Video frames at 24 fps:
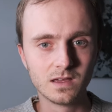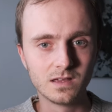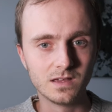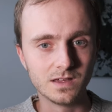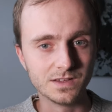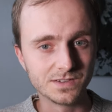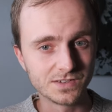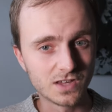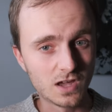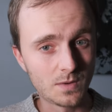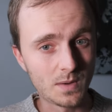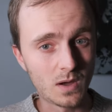
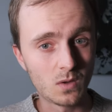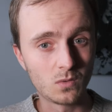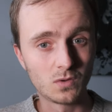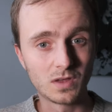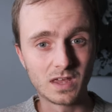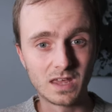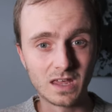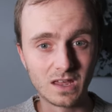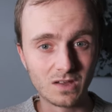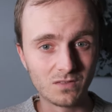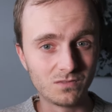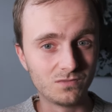has come out
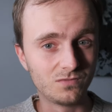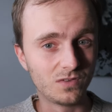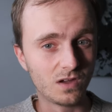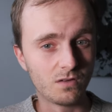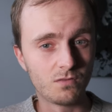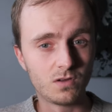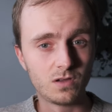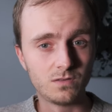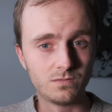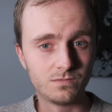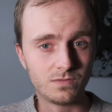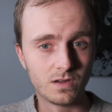looking
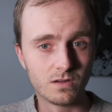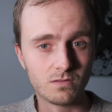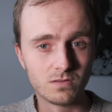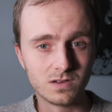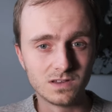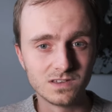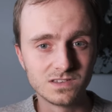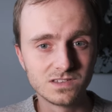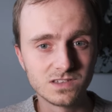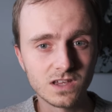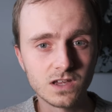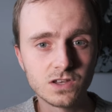very,
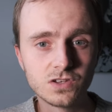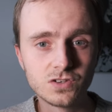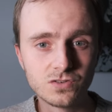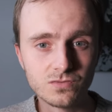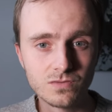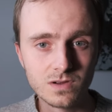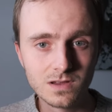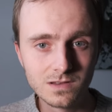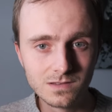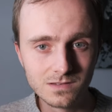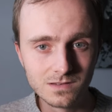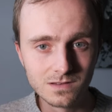very
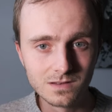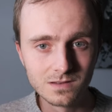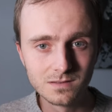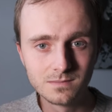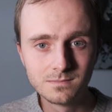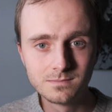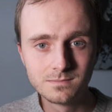saturated.